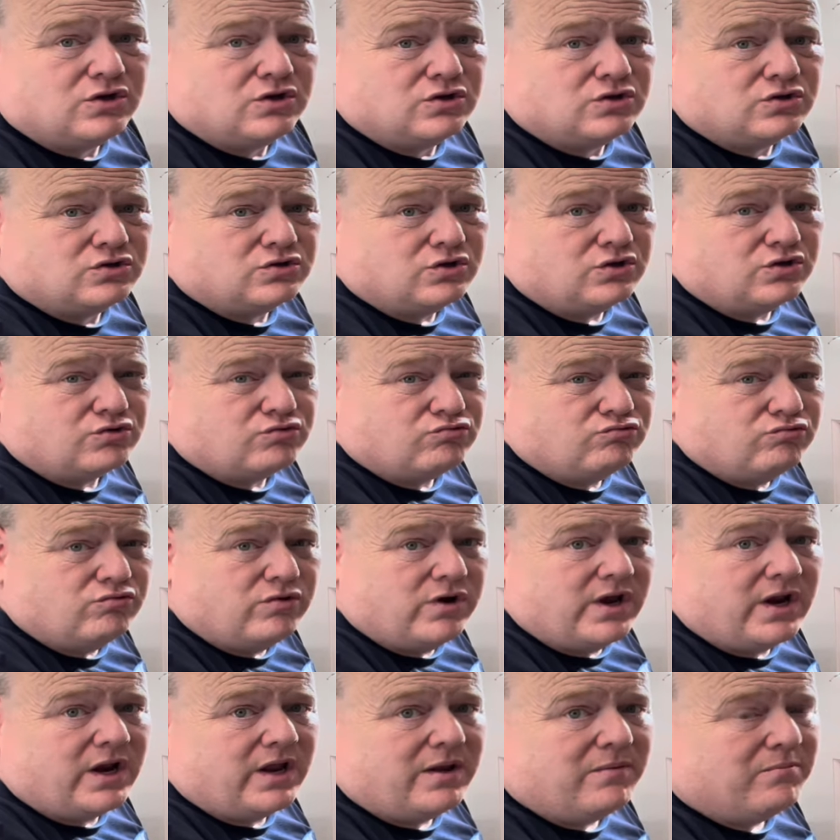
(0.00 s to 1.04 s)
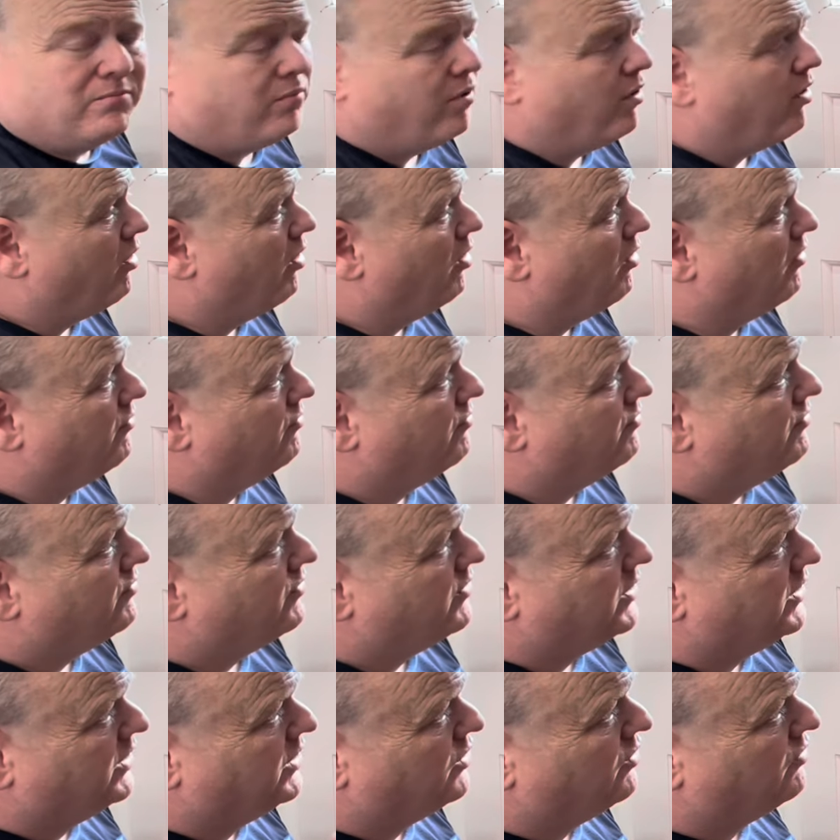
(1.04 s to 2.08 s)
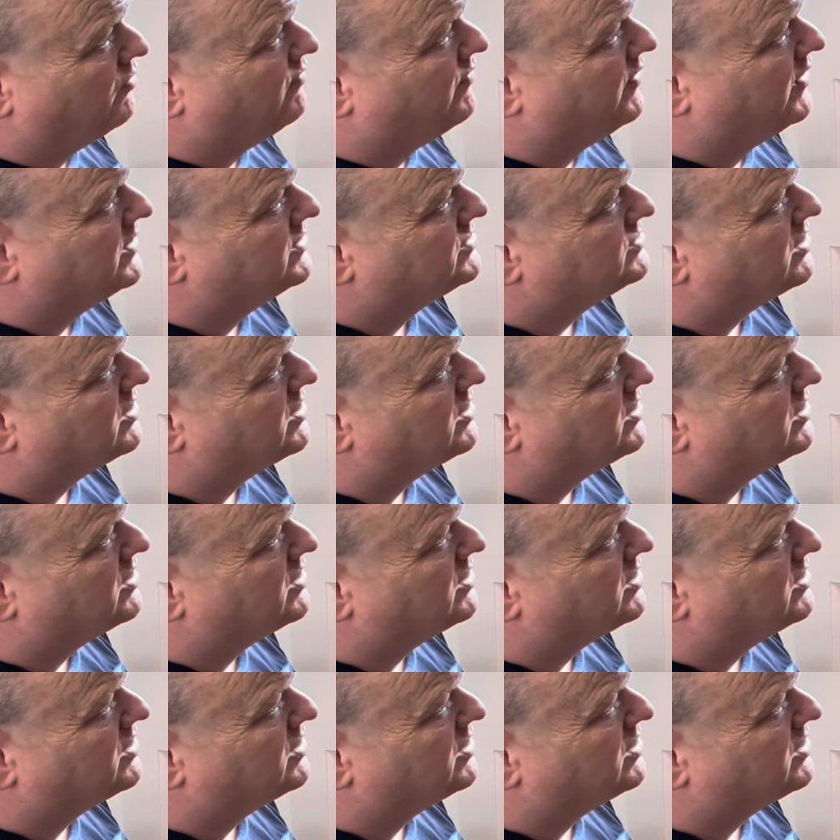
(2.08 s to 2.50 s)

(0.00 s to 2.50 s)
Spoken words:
So it's really important that you do things